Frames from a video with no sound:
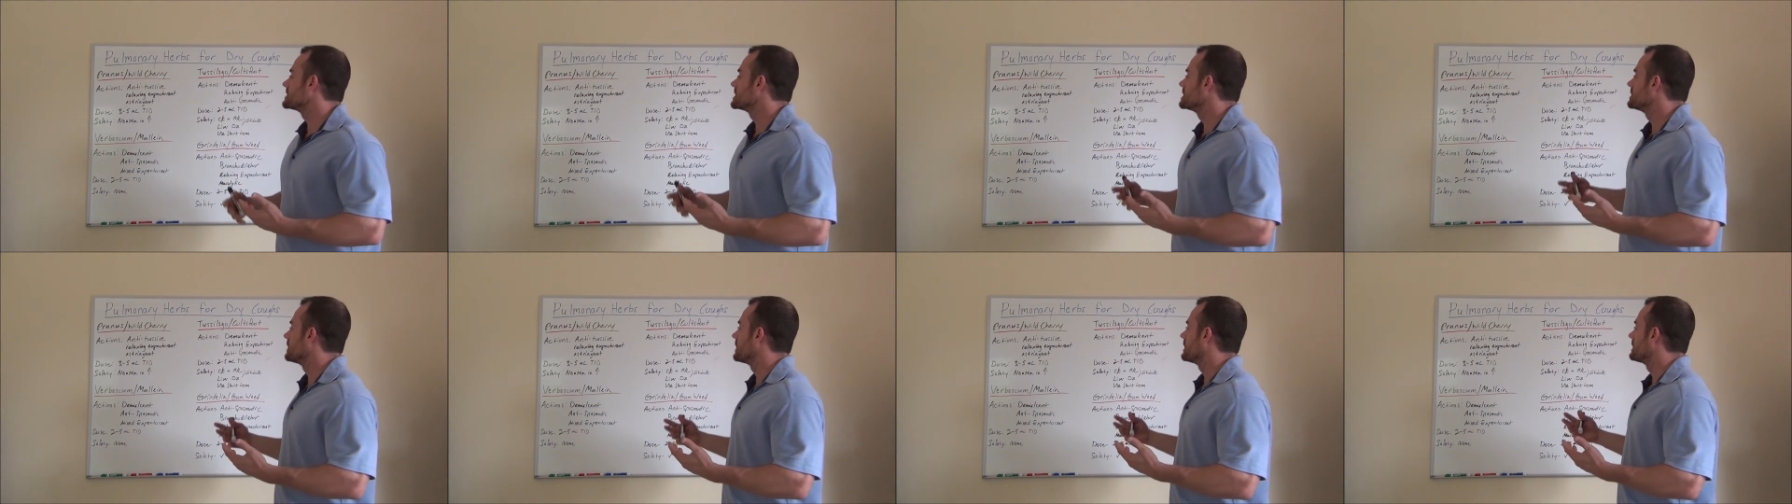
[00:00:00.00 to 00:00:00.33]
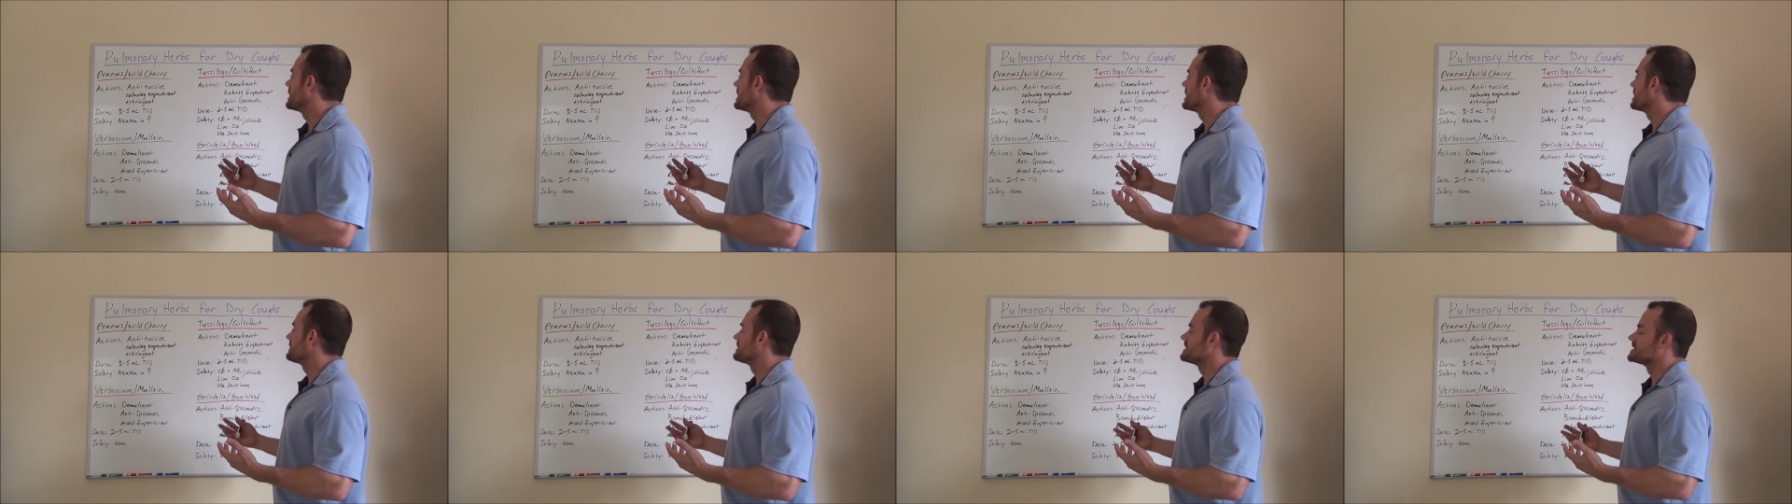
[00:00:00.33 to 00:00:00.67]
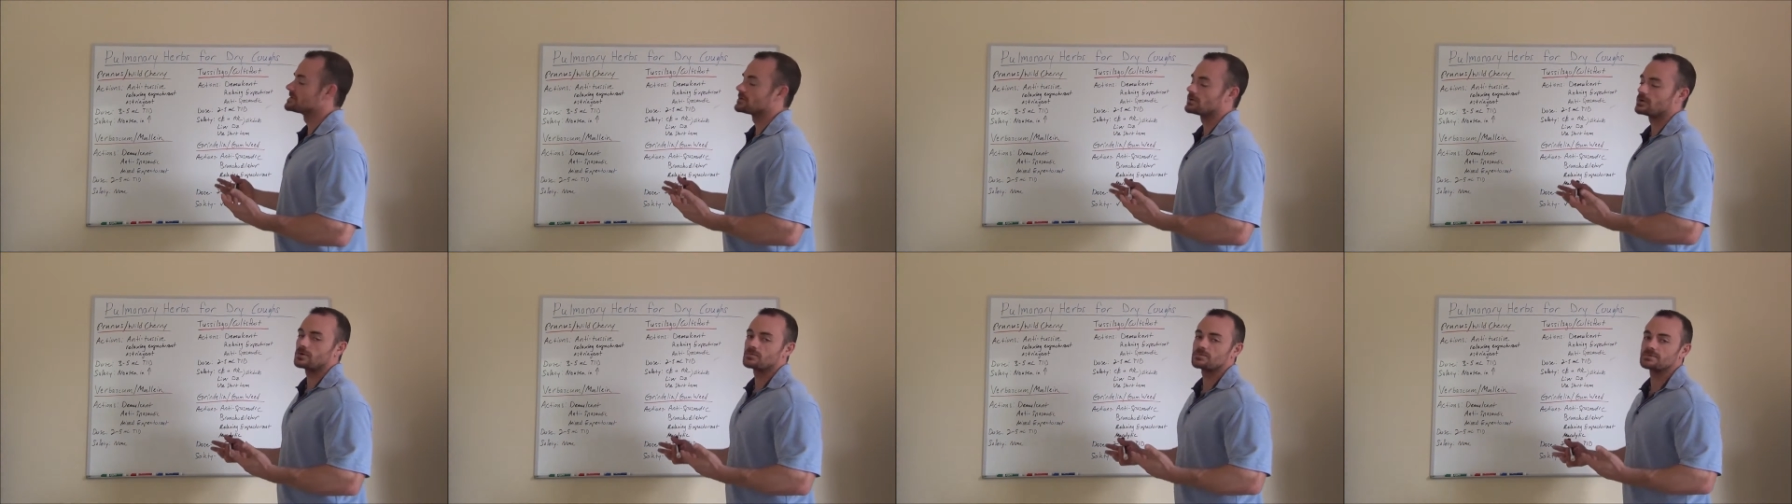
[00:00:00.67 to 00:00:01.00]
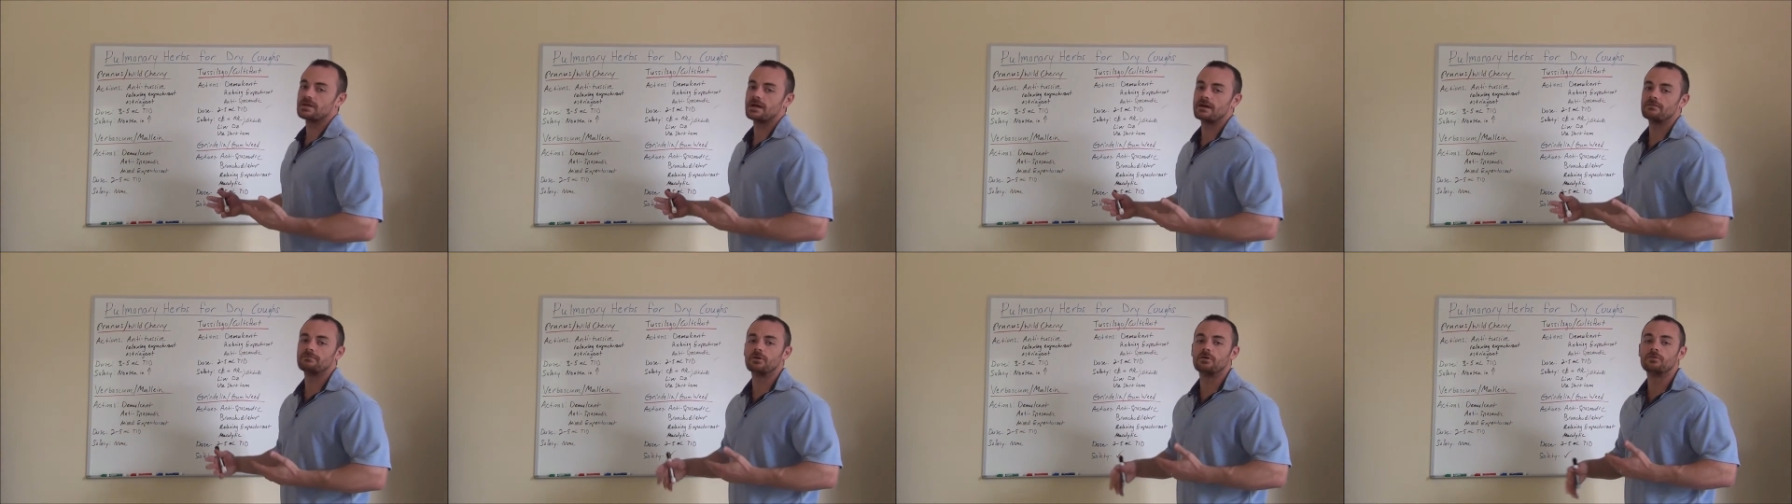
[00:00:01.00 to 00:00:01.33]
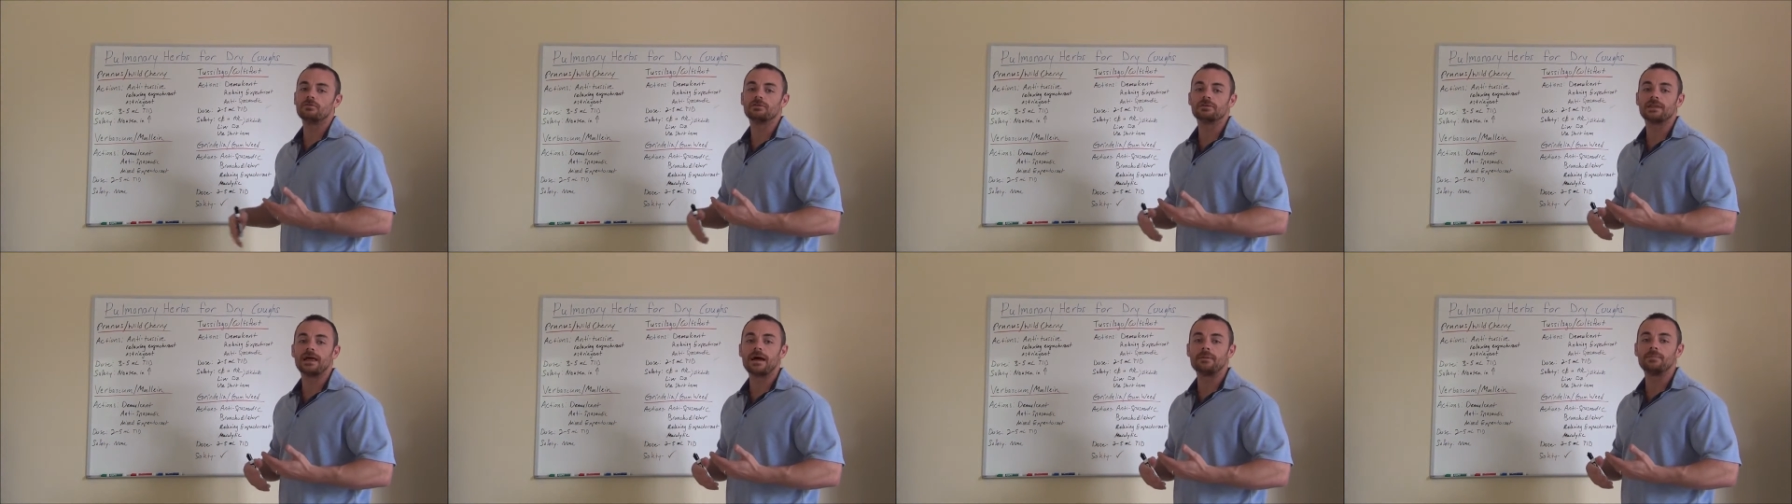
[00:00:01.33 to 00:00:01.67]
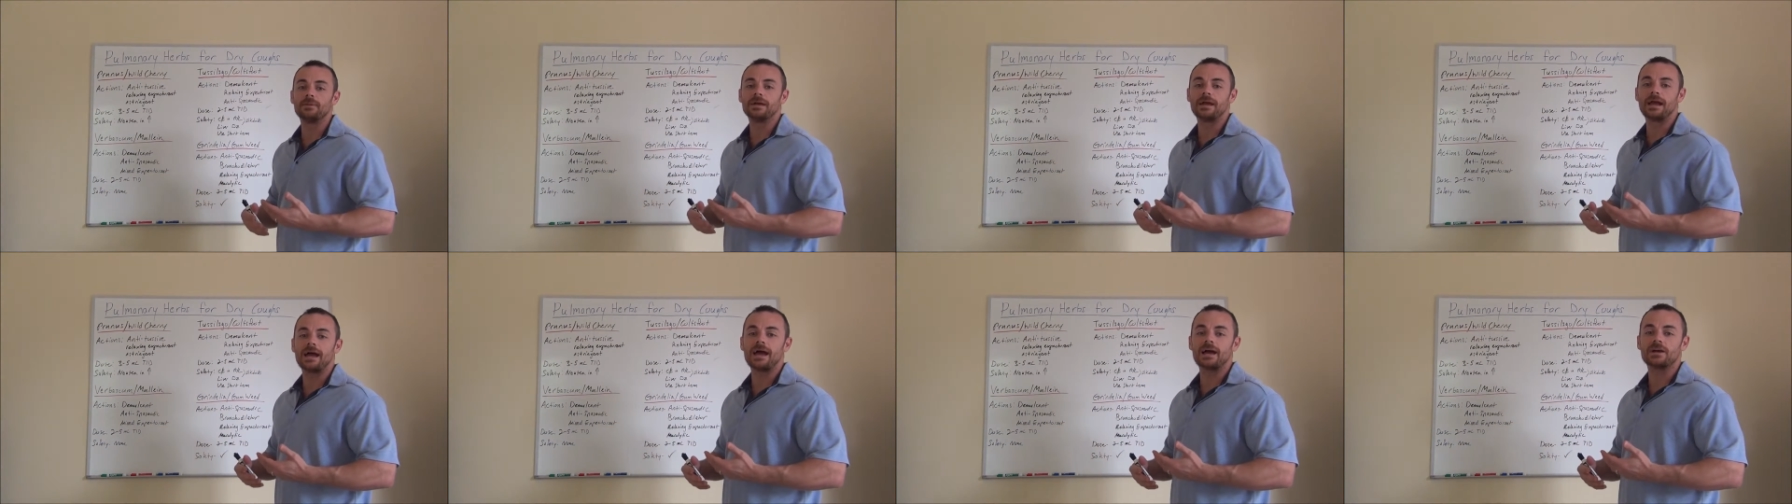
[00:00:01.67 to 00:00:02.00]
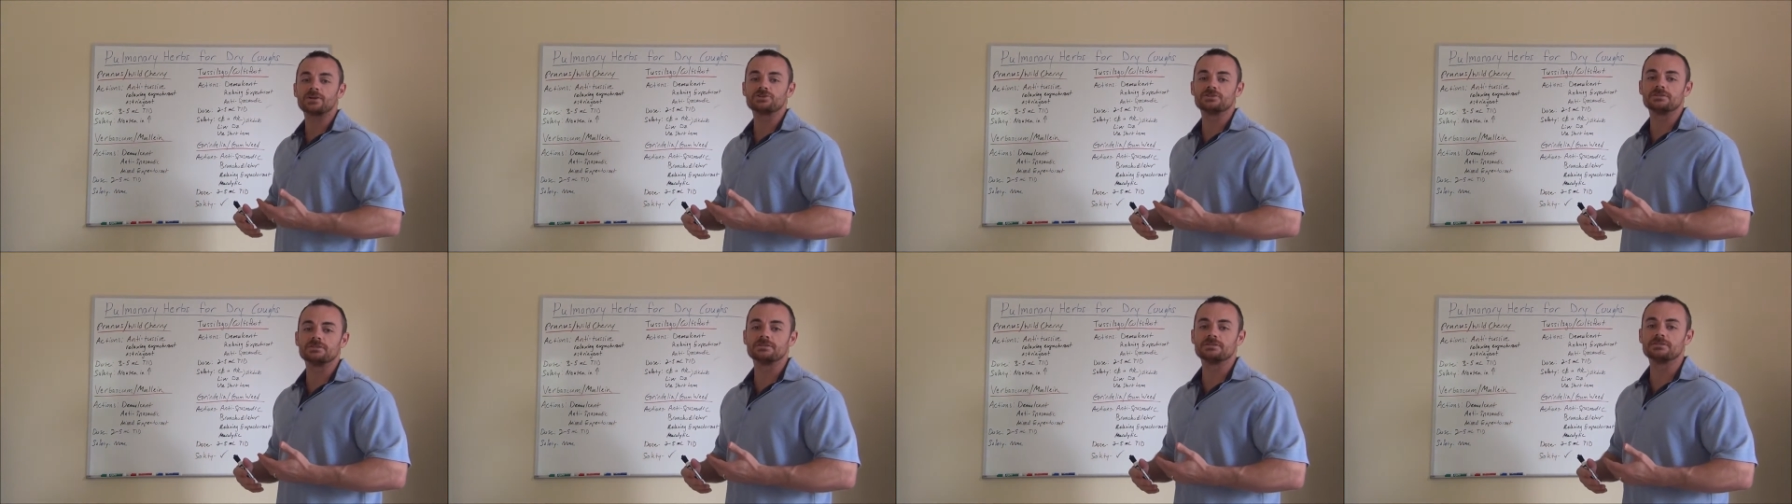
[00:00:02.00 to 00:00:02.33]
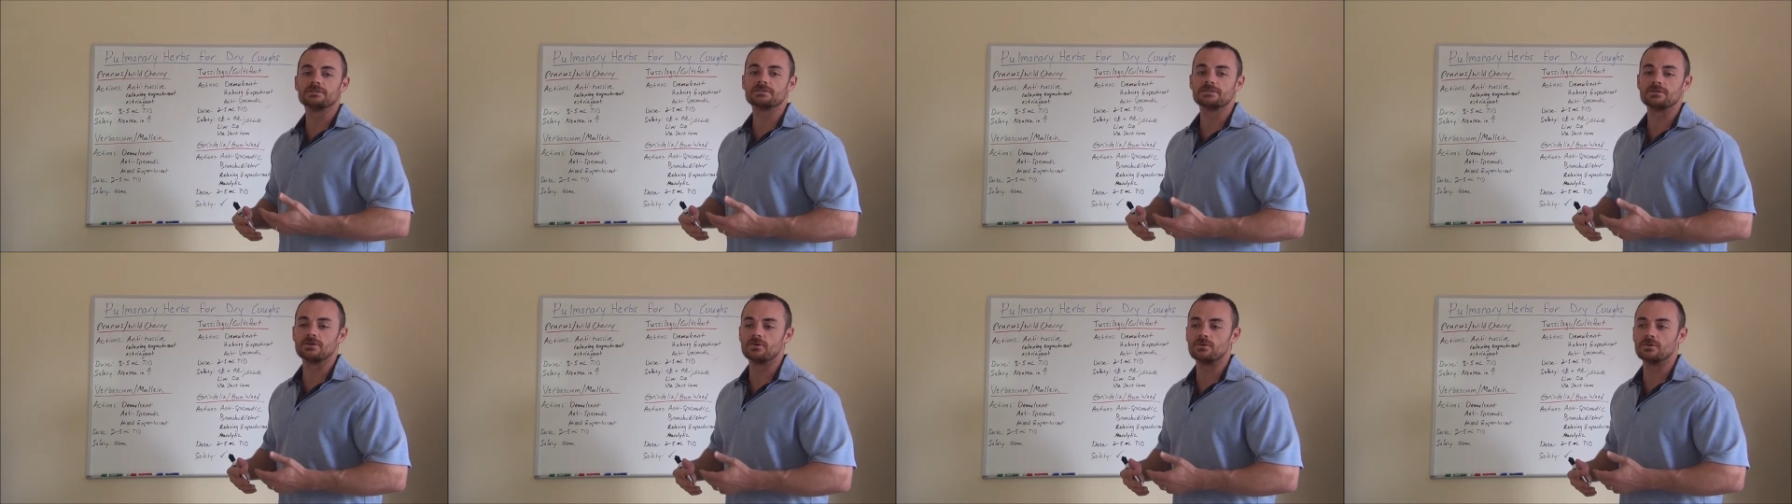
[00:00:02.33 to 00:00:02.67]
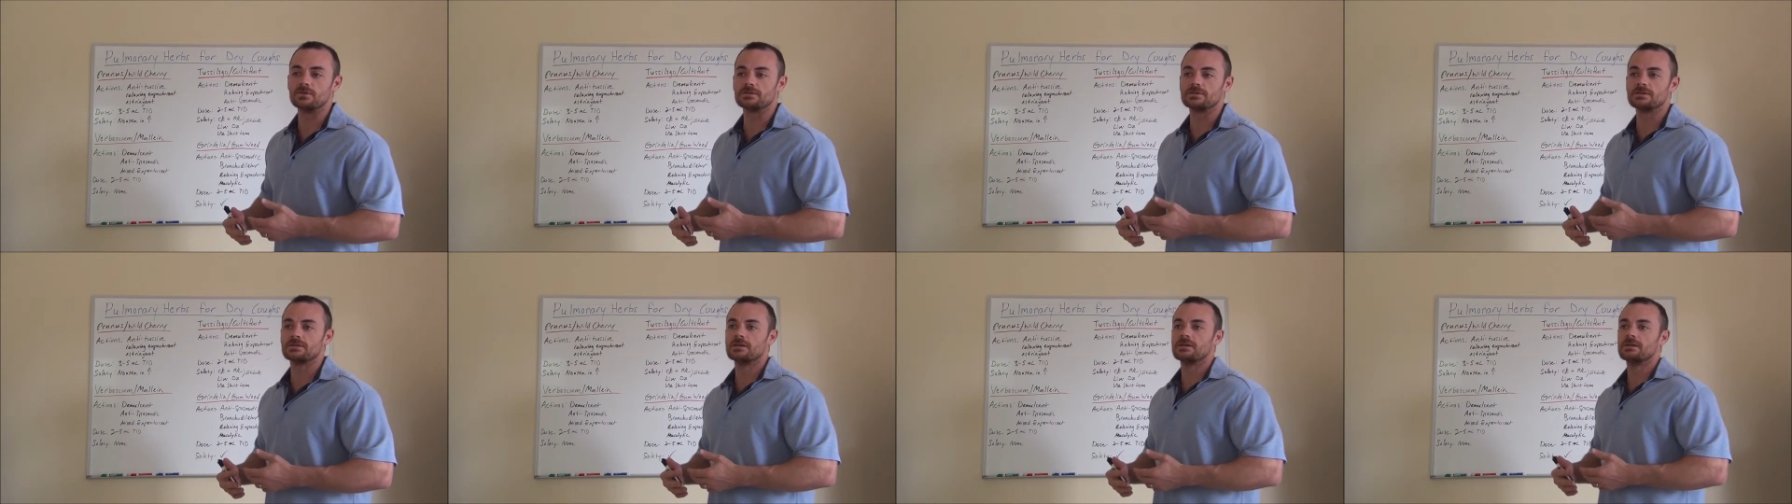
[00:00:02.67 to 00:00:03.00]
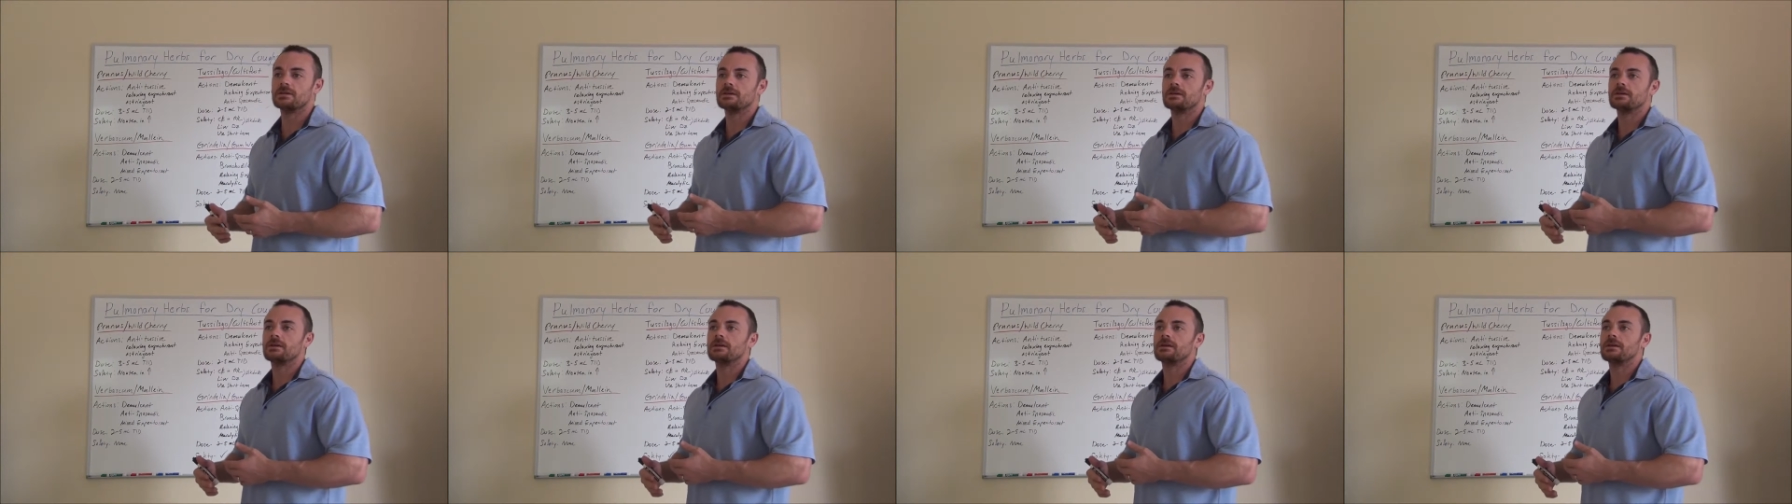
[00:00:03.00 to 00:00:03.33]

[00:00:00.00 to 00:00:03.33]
a lot of these herbs have overlapping actions, so it's